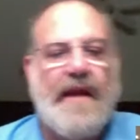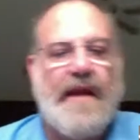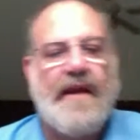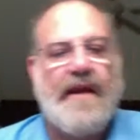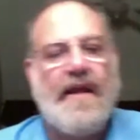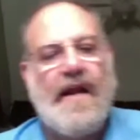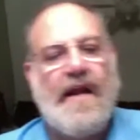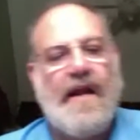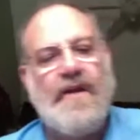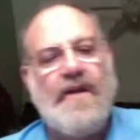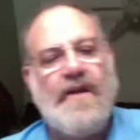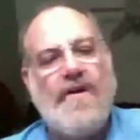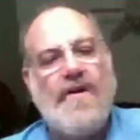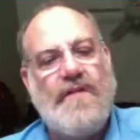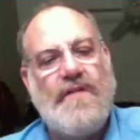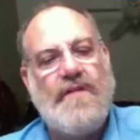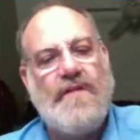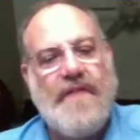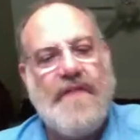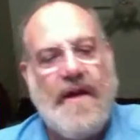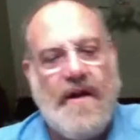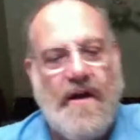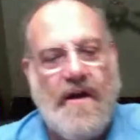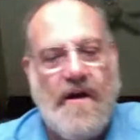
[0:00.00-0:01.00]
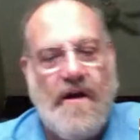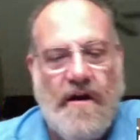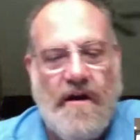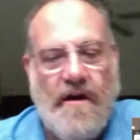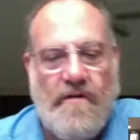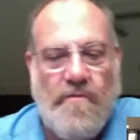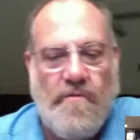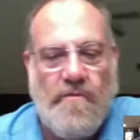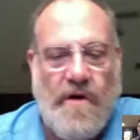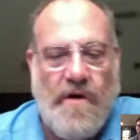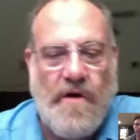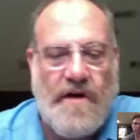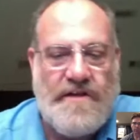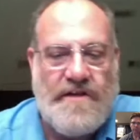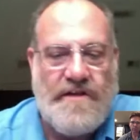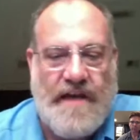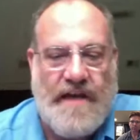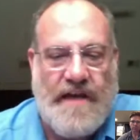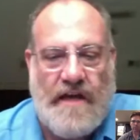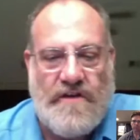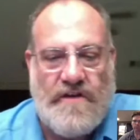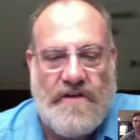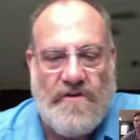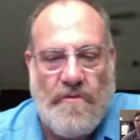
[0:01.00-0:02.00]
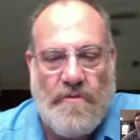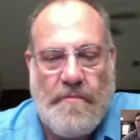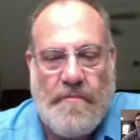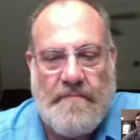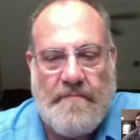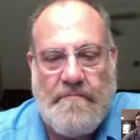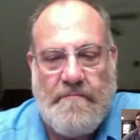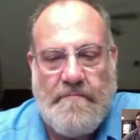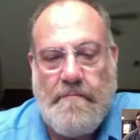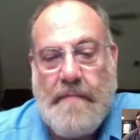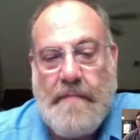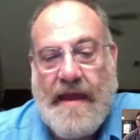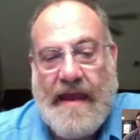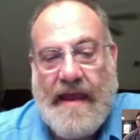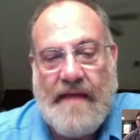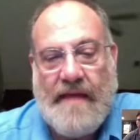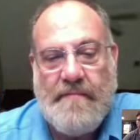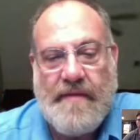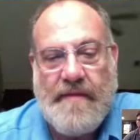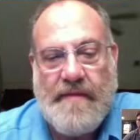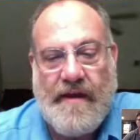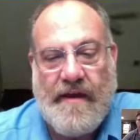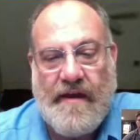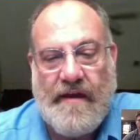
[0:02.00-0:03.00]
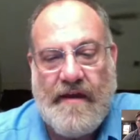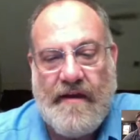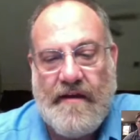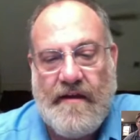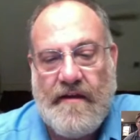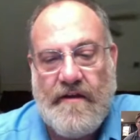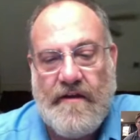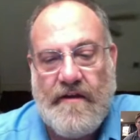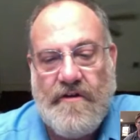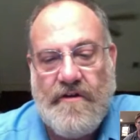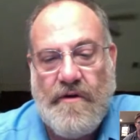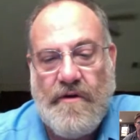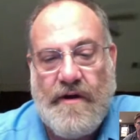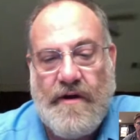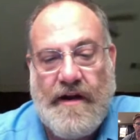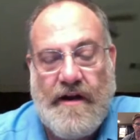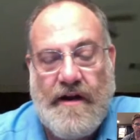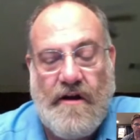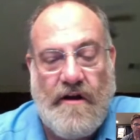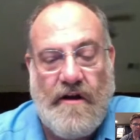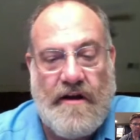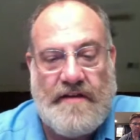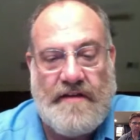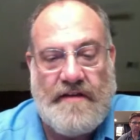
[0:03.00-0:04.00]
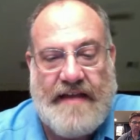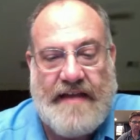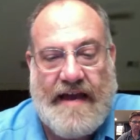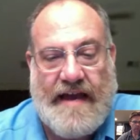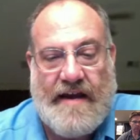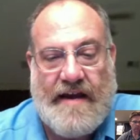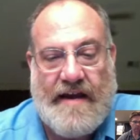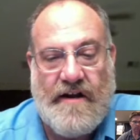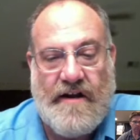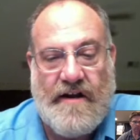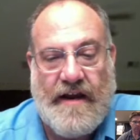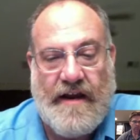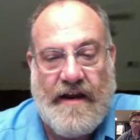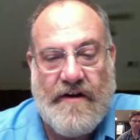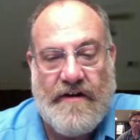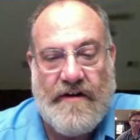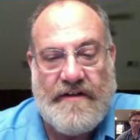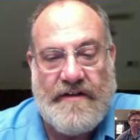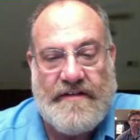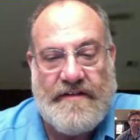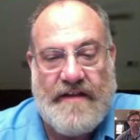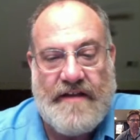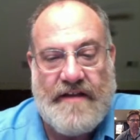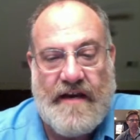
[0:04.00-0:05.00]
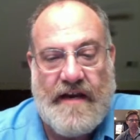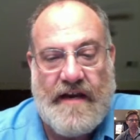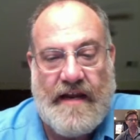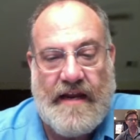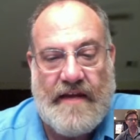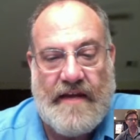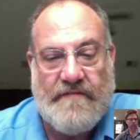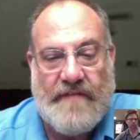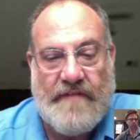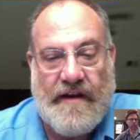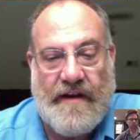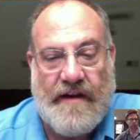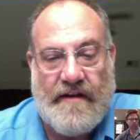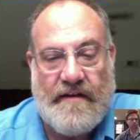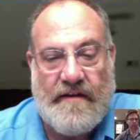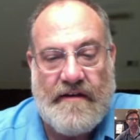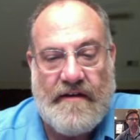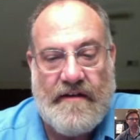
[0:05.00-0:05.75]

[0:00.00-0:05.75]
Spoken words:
and I know you've got a hard work schedule, but maybe doing it on a Saturday or a Sunday evening.